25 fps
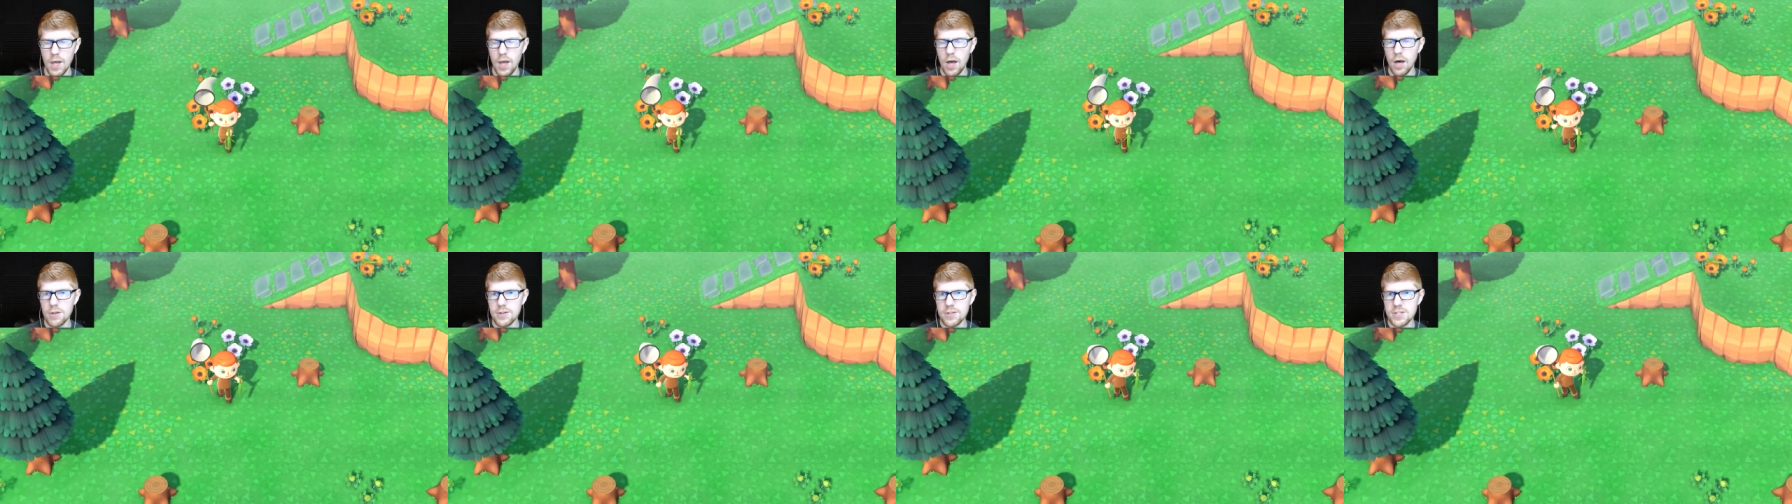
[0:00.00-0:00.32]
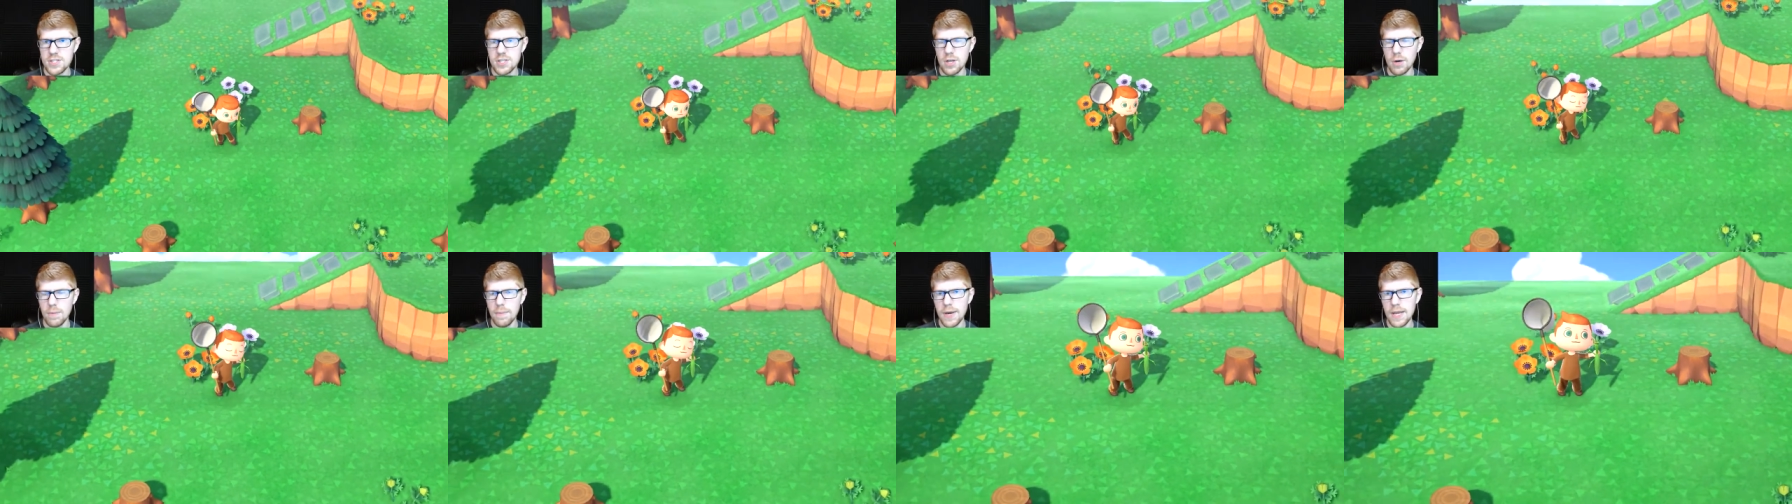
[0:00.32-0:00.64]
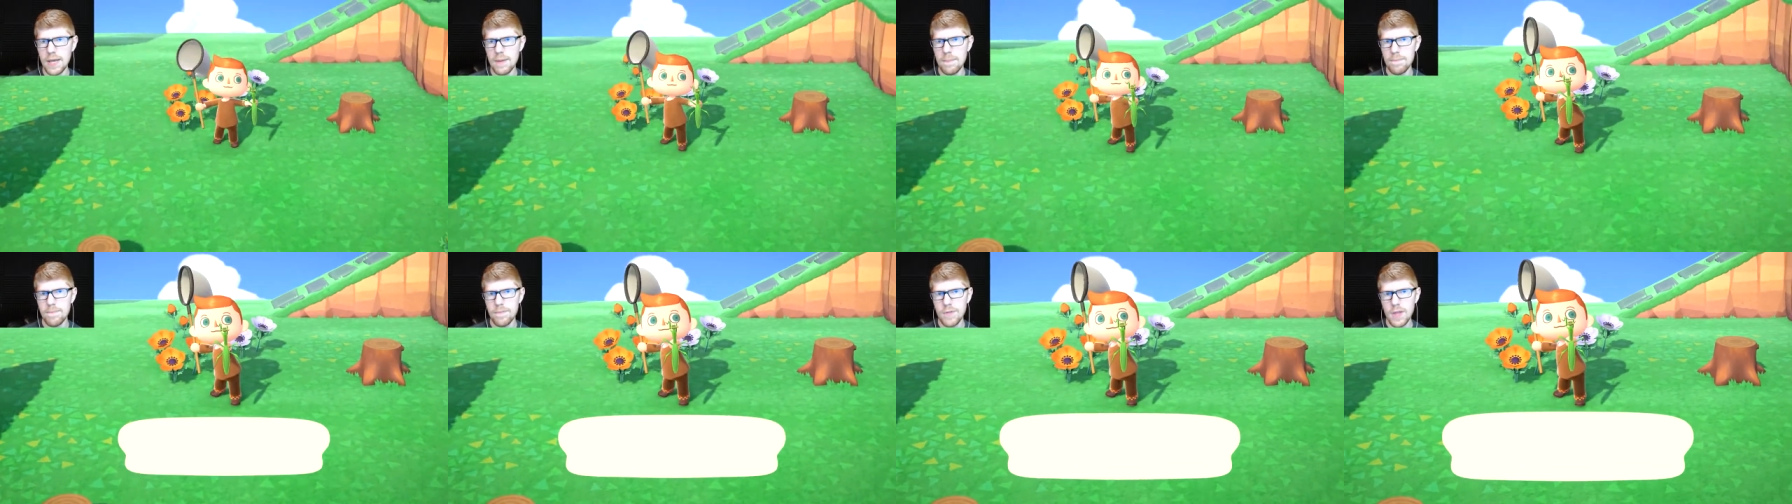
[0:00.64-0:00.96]
Oh, there's so
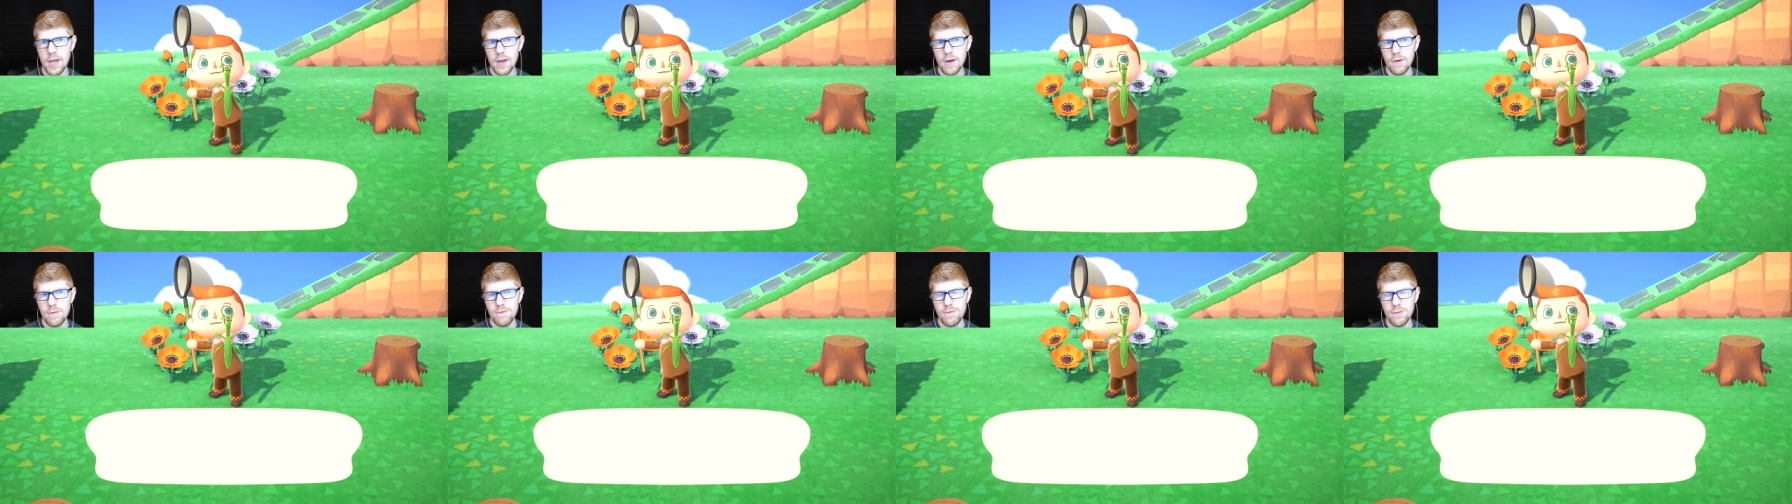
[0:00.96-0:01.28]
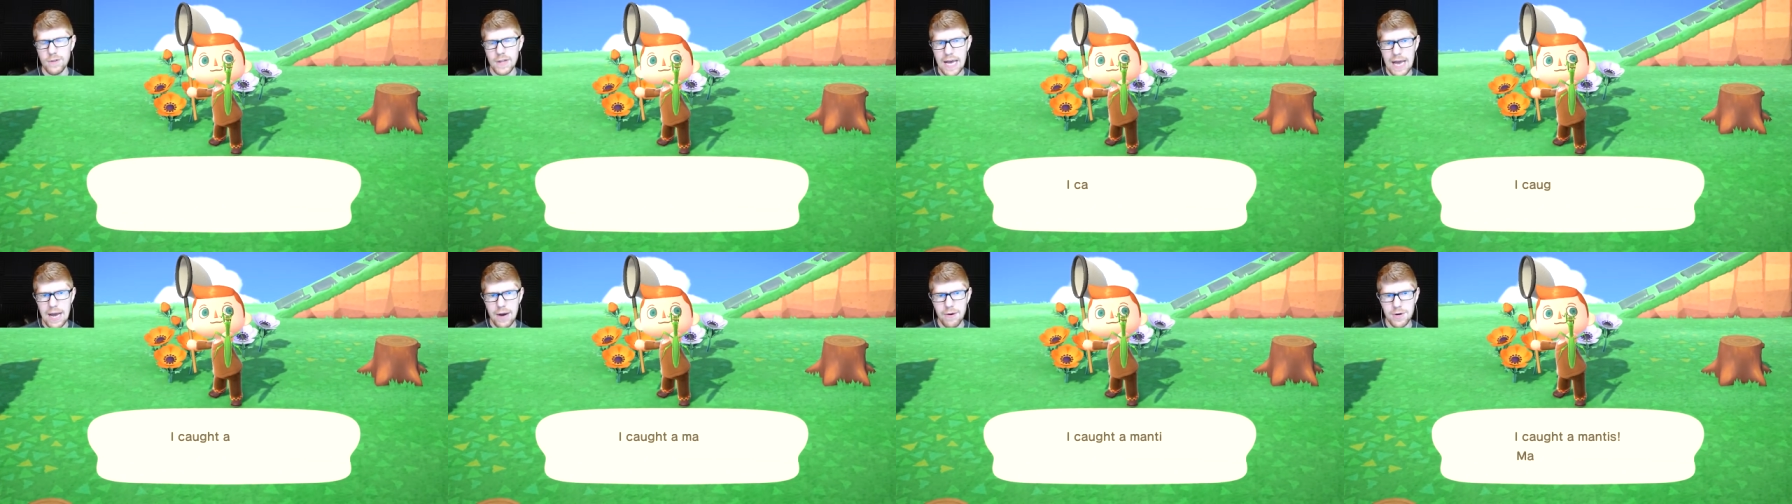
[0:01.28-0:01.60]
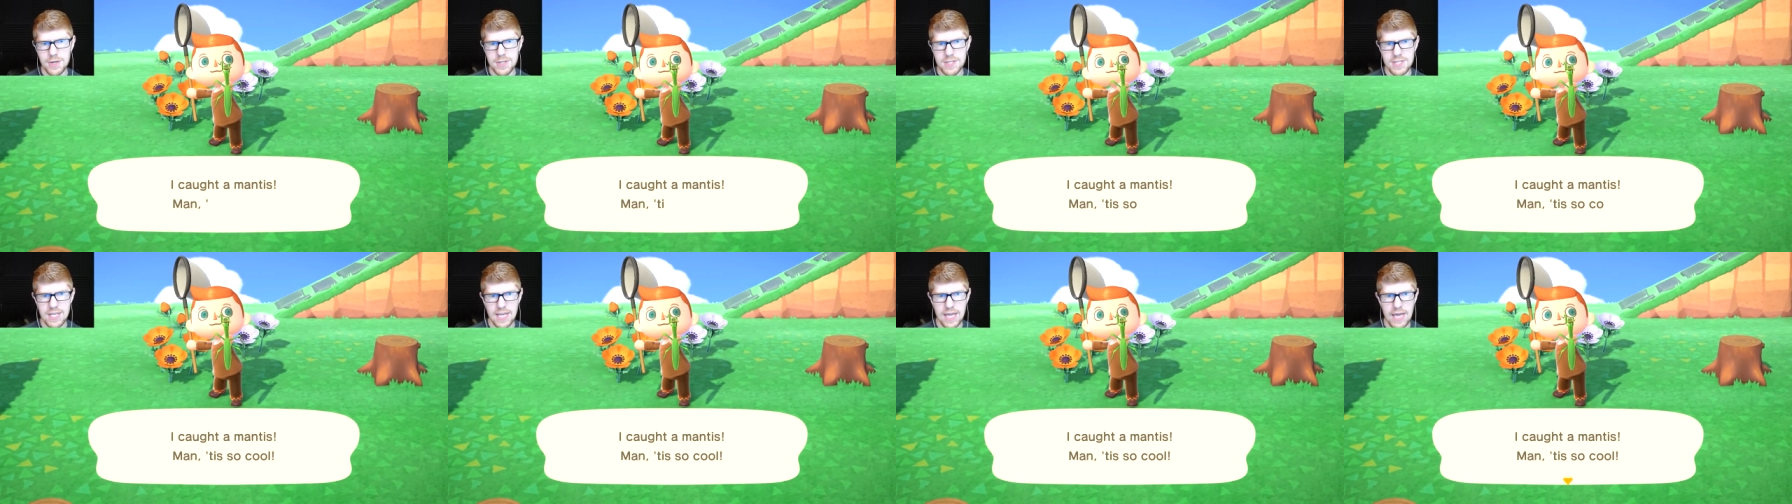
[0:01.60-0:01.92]
many
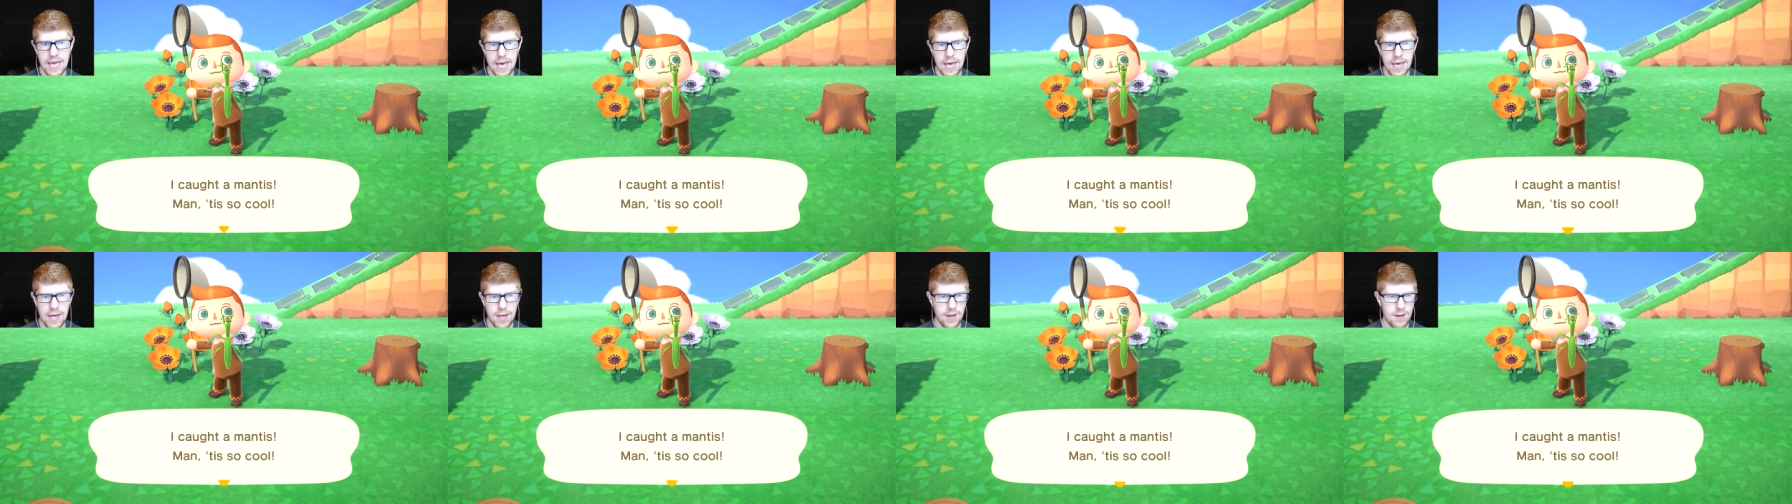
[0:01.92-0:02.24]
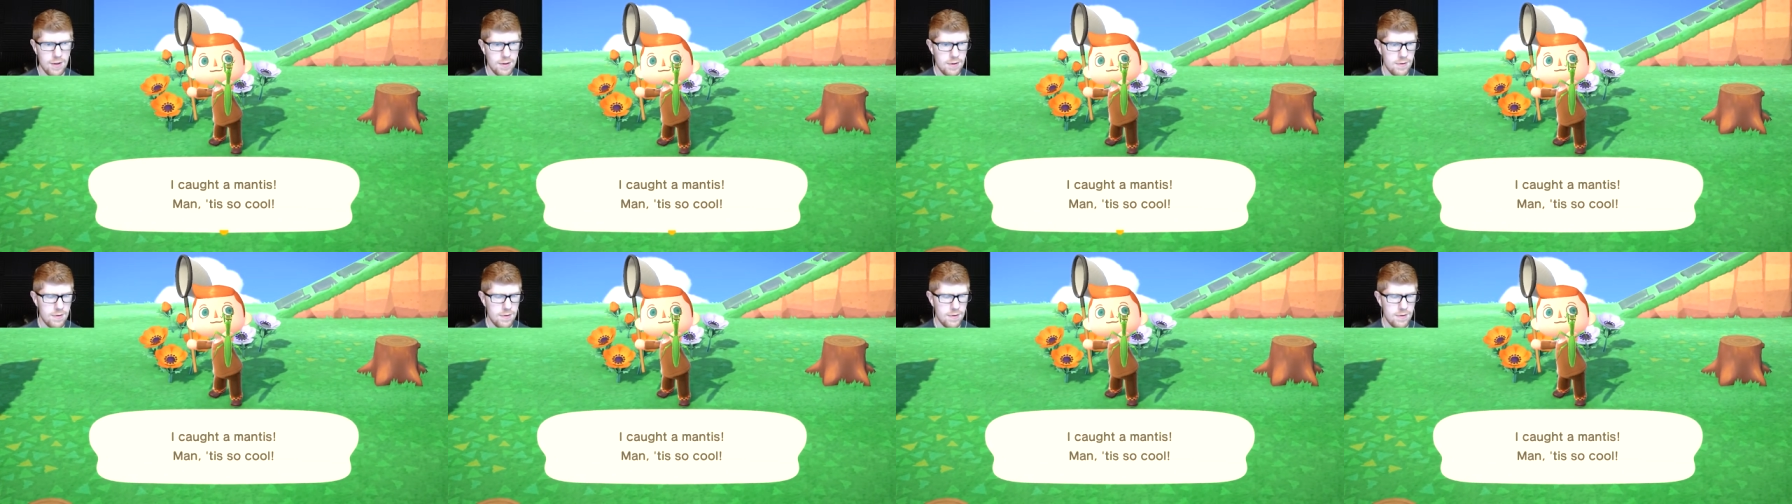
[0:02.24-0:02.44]
flowers to get.